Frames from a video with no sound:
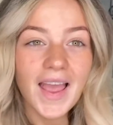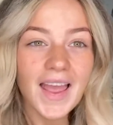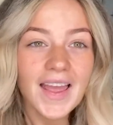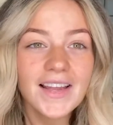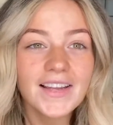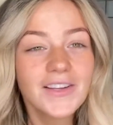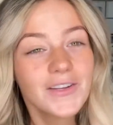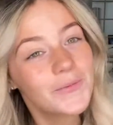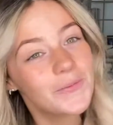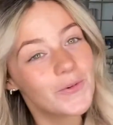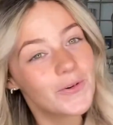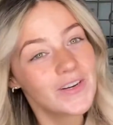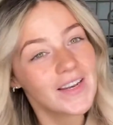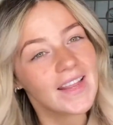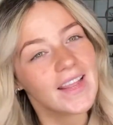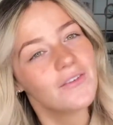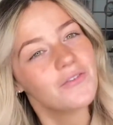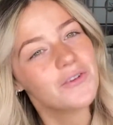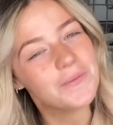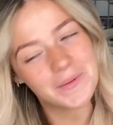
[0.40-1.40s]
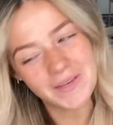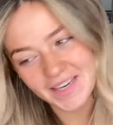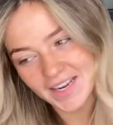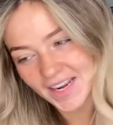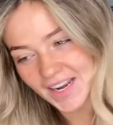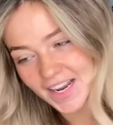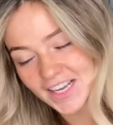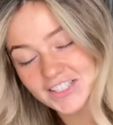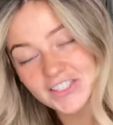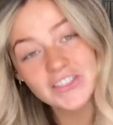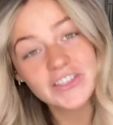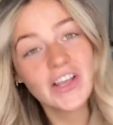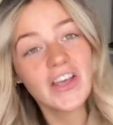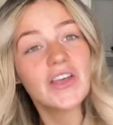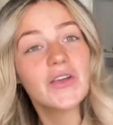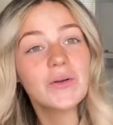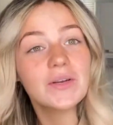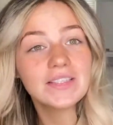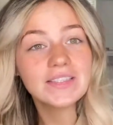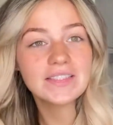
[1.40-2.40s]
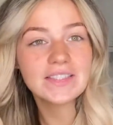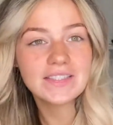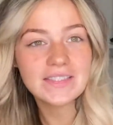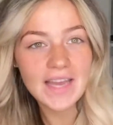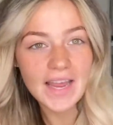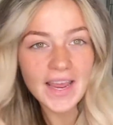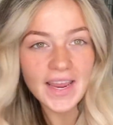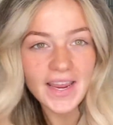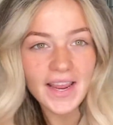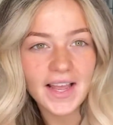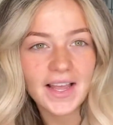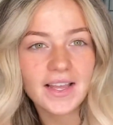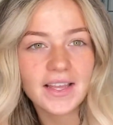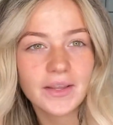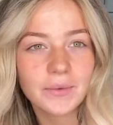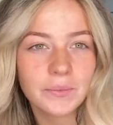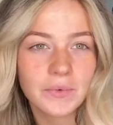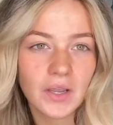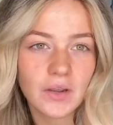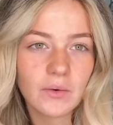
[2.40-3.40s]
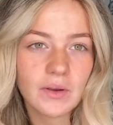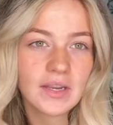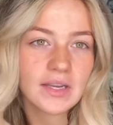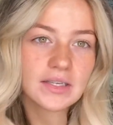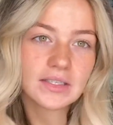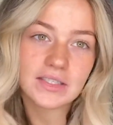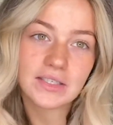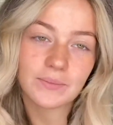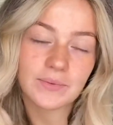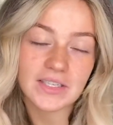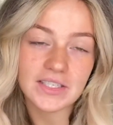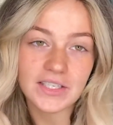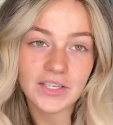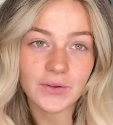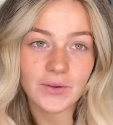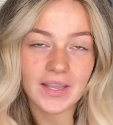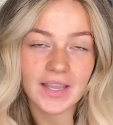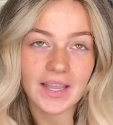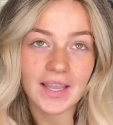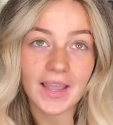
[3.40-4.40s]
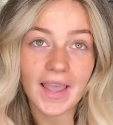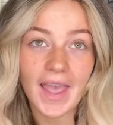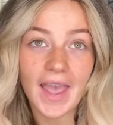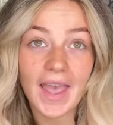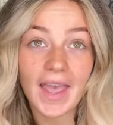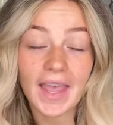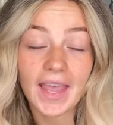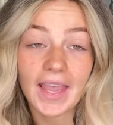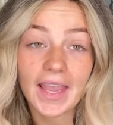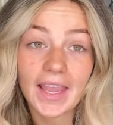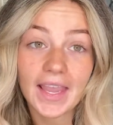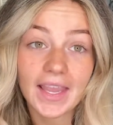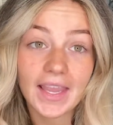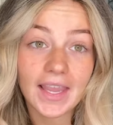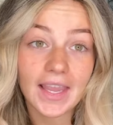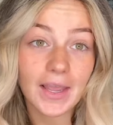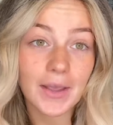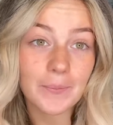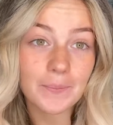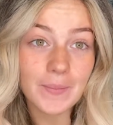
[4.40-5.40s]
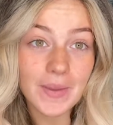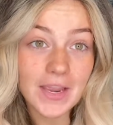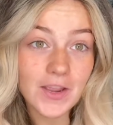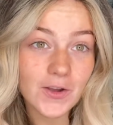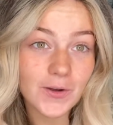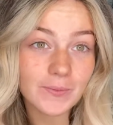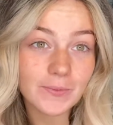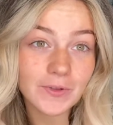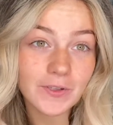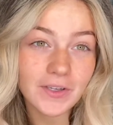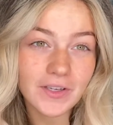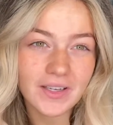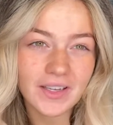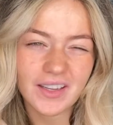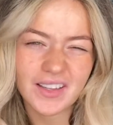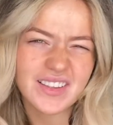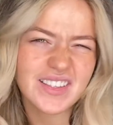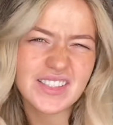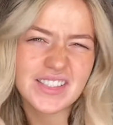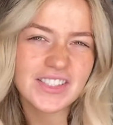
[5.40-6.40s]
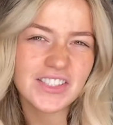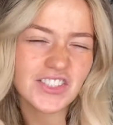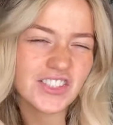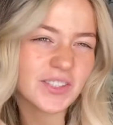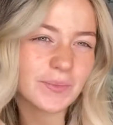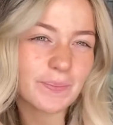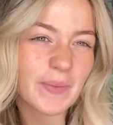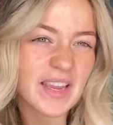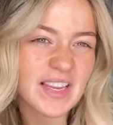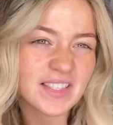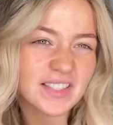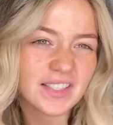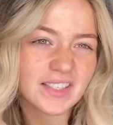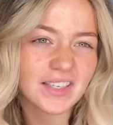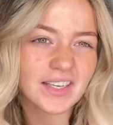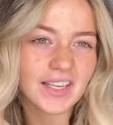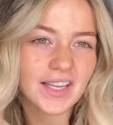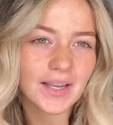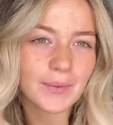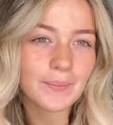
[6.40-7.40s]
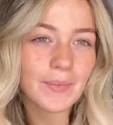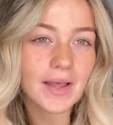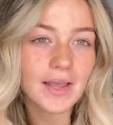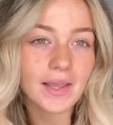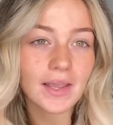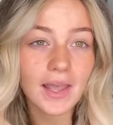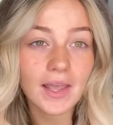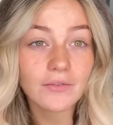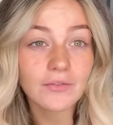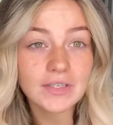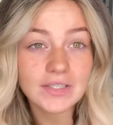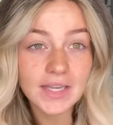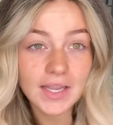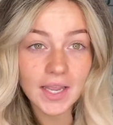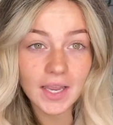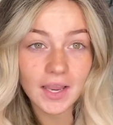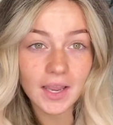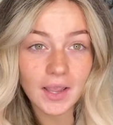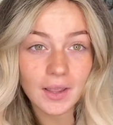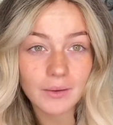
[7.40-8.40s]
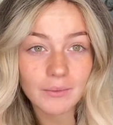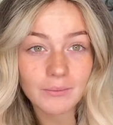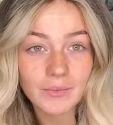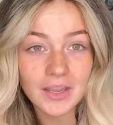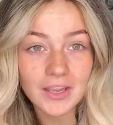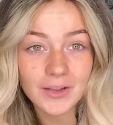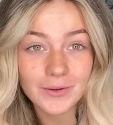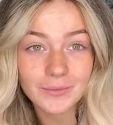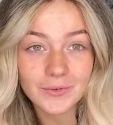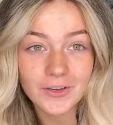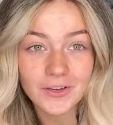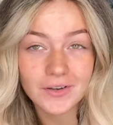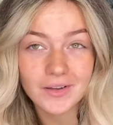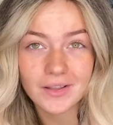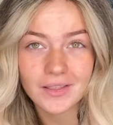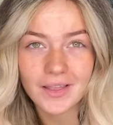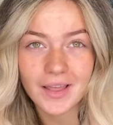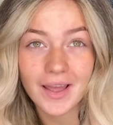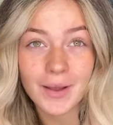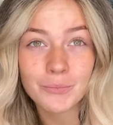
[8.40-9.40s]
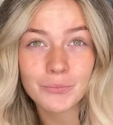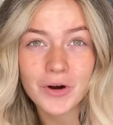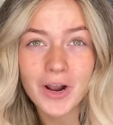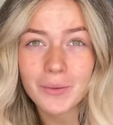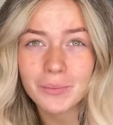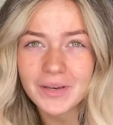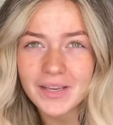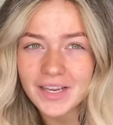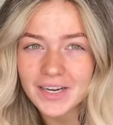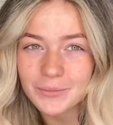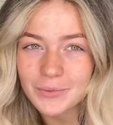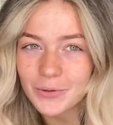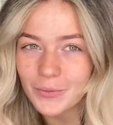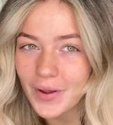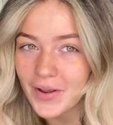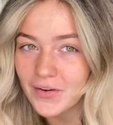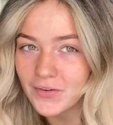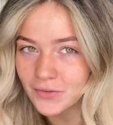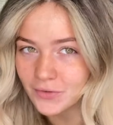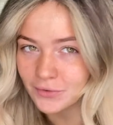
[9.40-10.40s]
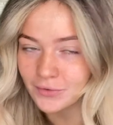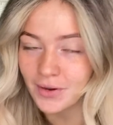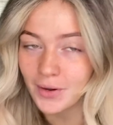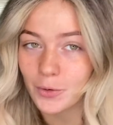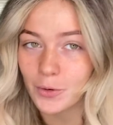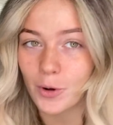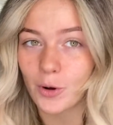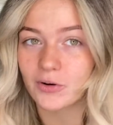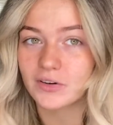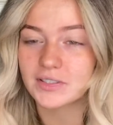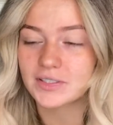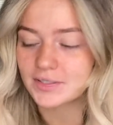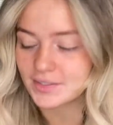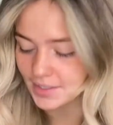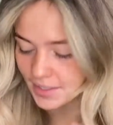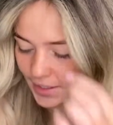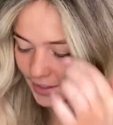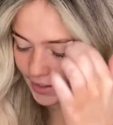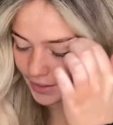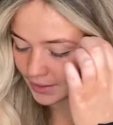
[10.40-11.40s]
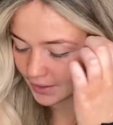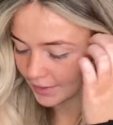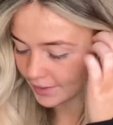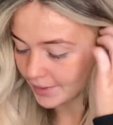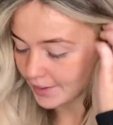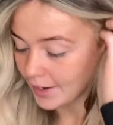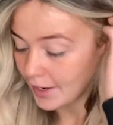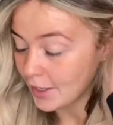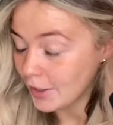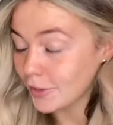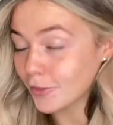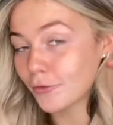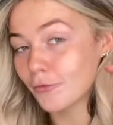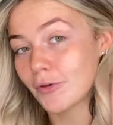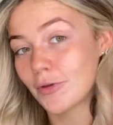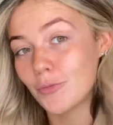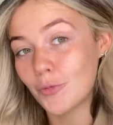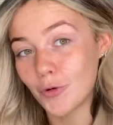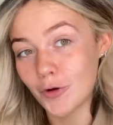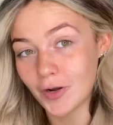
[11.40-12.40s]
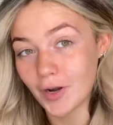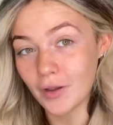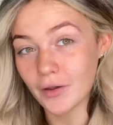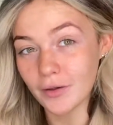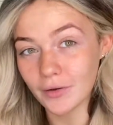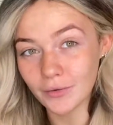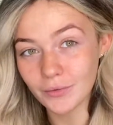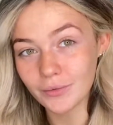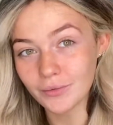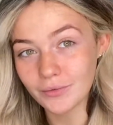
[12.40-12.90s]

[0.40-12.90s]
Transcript: Good morning everybody. So today I am going to be doing a makeup look. This is just basically my everyday makeup look that I'm probably going to be wearing throughout quarantine 3.0.